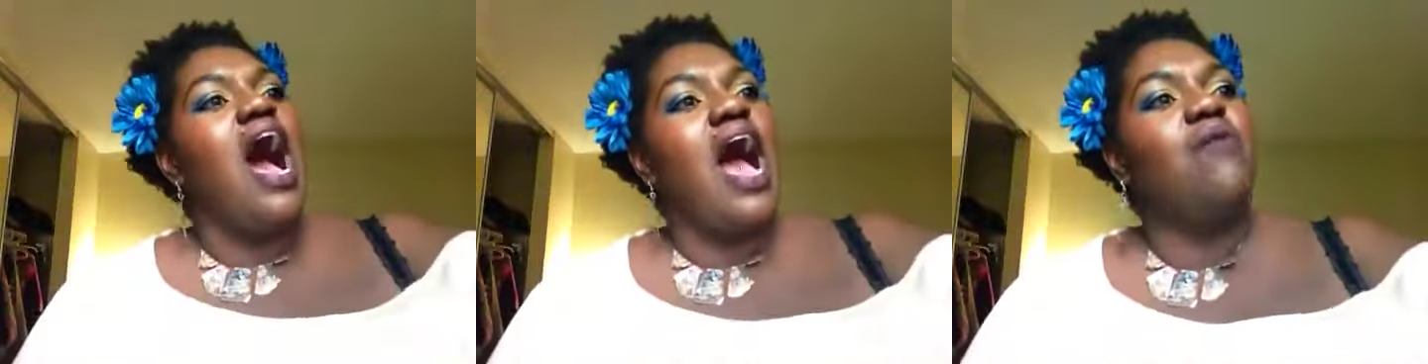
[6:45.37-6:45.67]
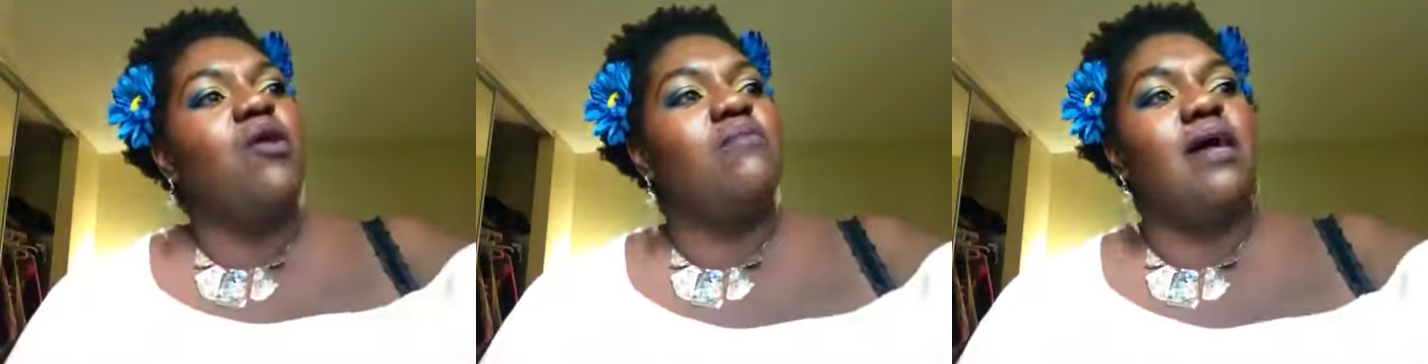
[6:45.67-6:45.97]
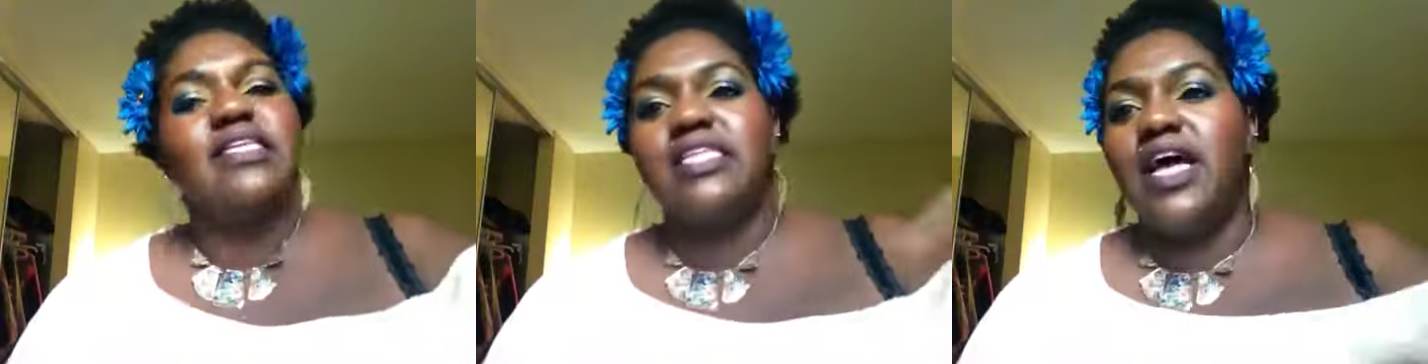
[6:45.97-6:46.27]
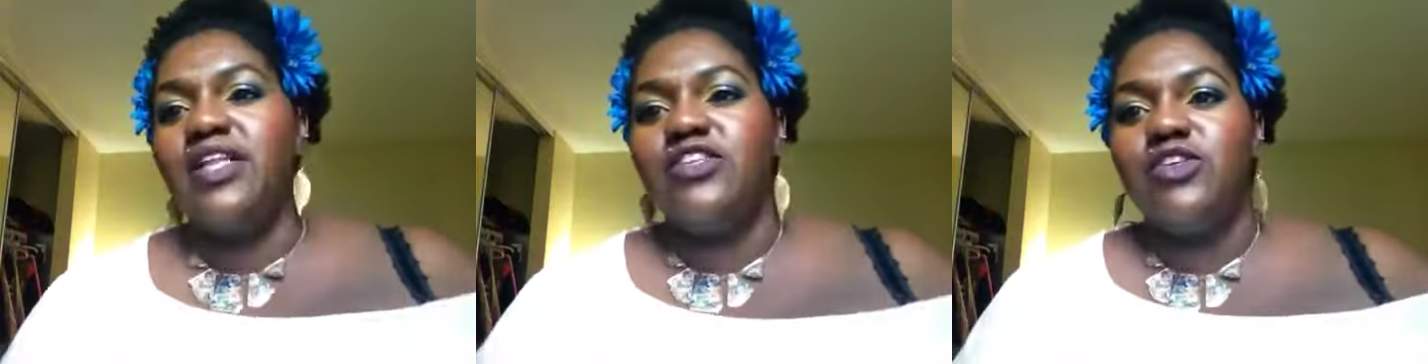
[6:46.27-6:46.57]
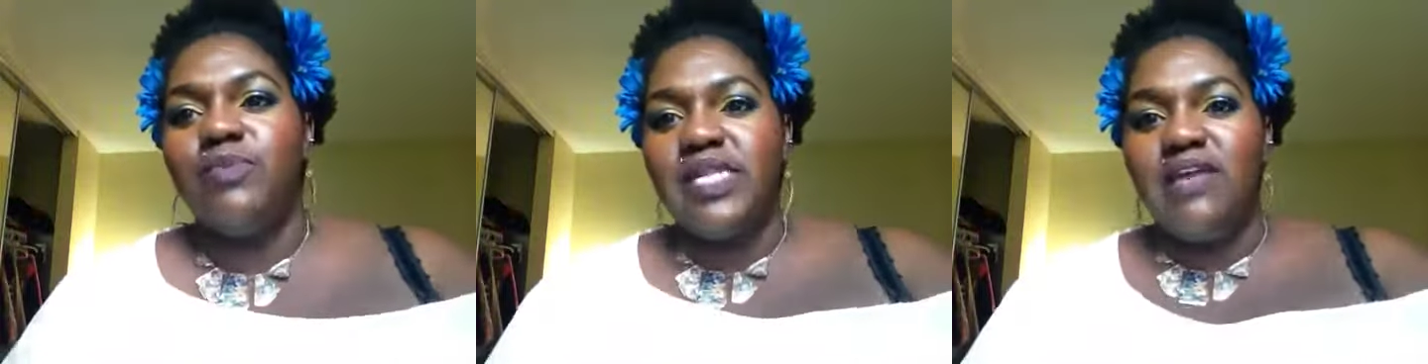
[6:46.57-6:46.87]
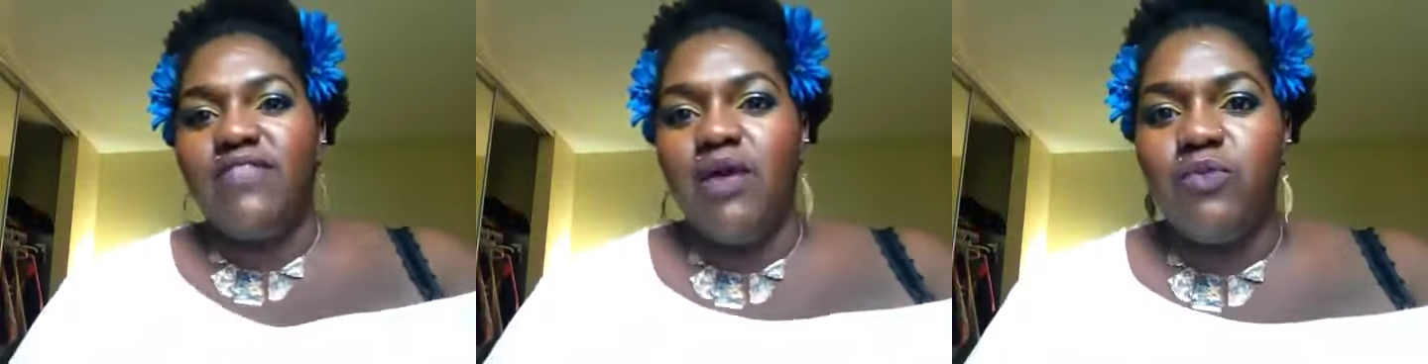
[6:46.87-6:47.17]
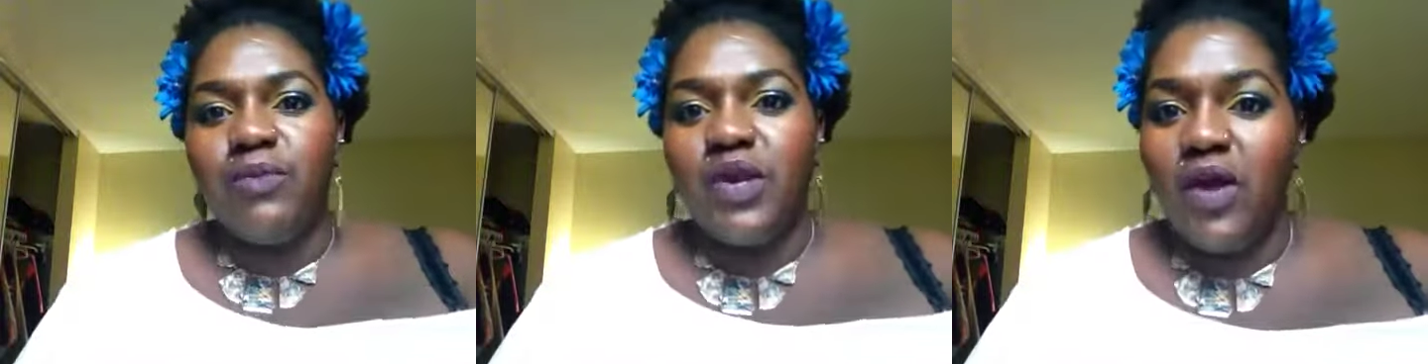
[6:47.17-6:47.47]
I want my son to believe that
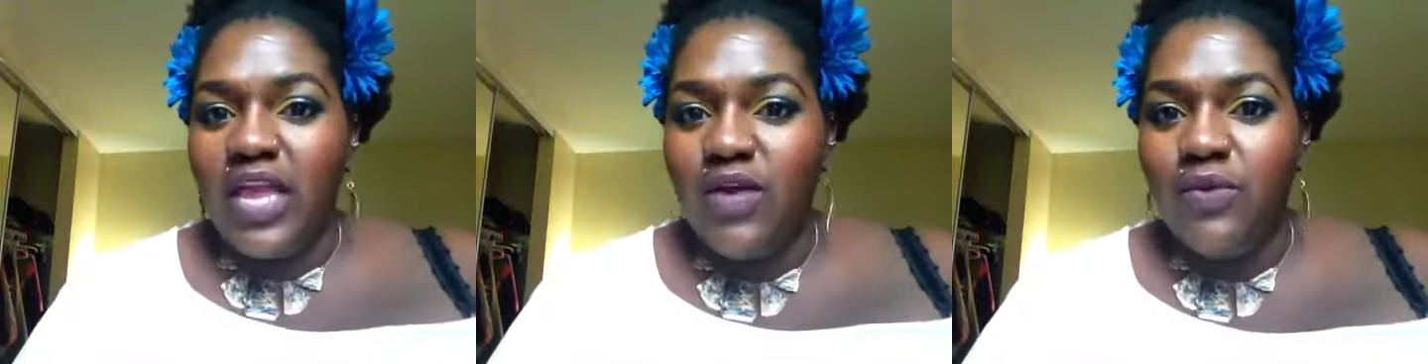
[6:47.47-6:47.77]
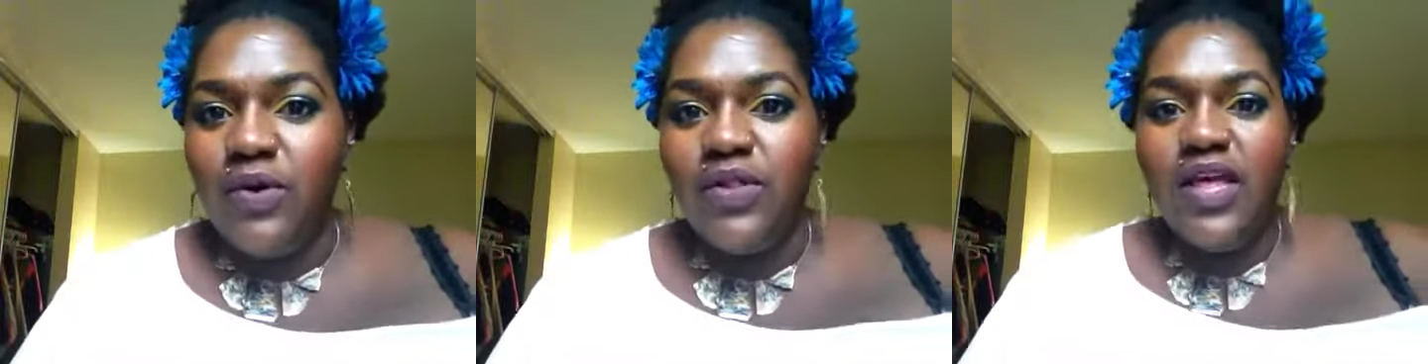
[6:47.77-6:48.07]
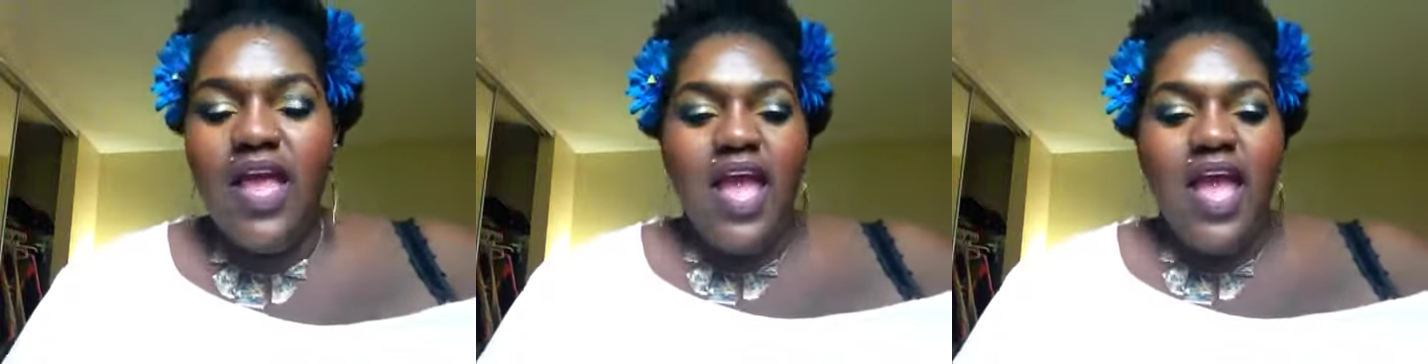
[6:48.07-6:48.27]
women are equal